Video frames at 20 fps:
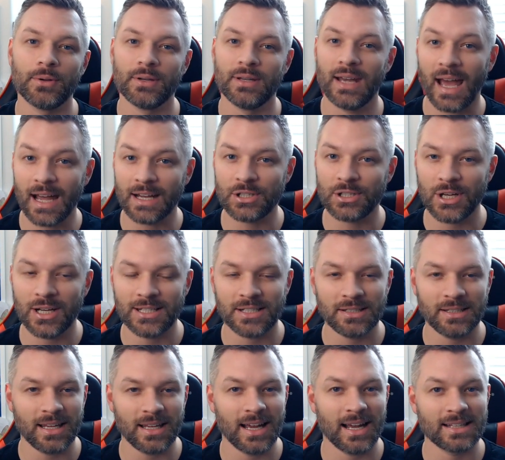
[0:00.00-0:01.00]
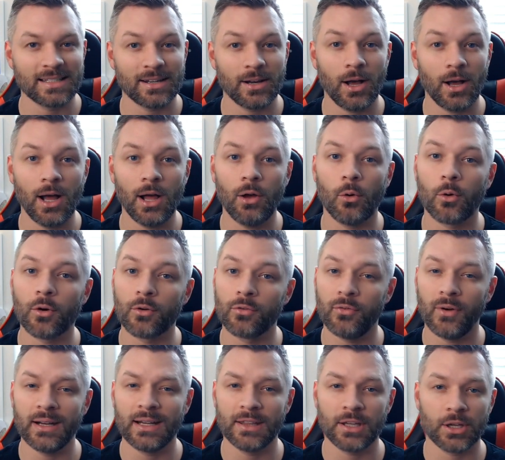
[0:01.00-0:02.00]
not changing the odds at all or
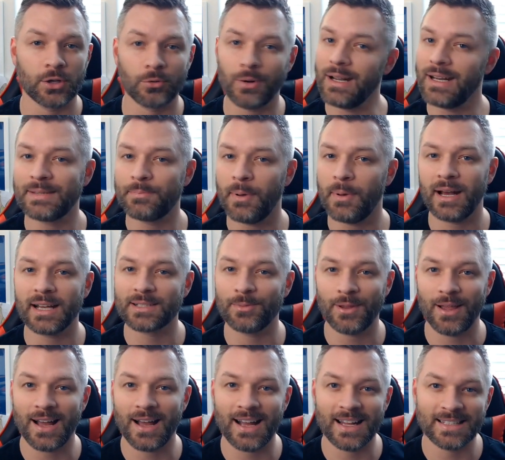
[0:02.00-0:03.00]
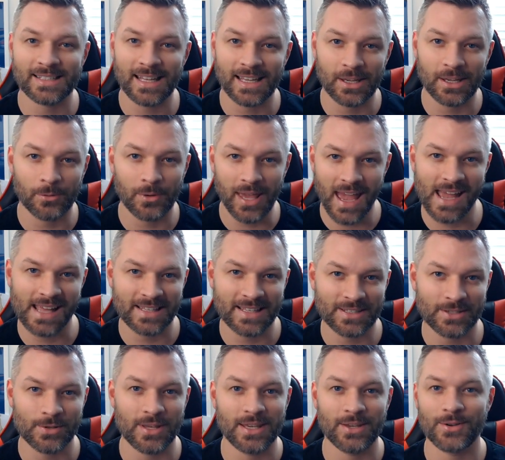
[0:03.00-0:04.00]
finding the greatest possible odds that you can
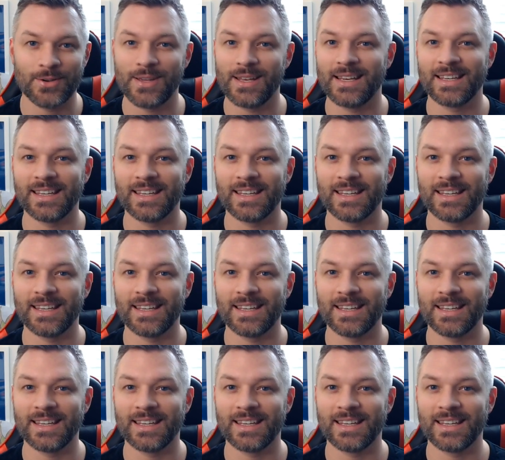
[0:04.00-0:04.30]
so that you can